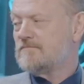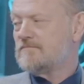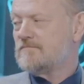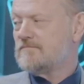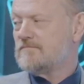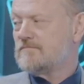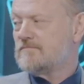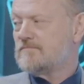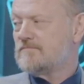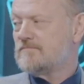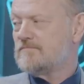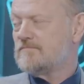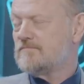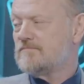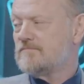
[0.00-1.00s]

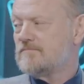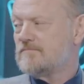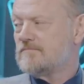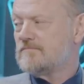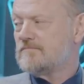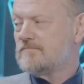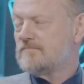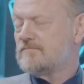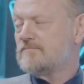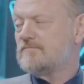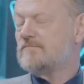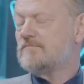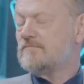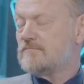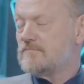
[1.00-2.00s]

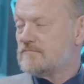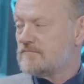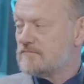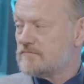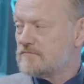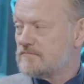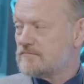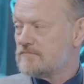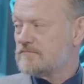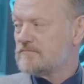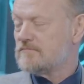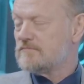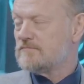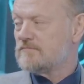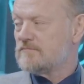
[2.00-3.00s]

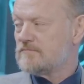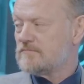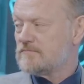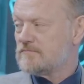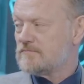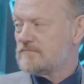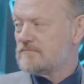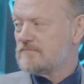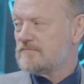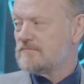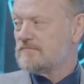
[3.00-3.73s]
This person isn't speaking.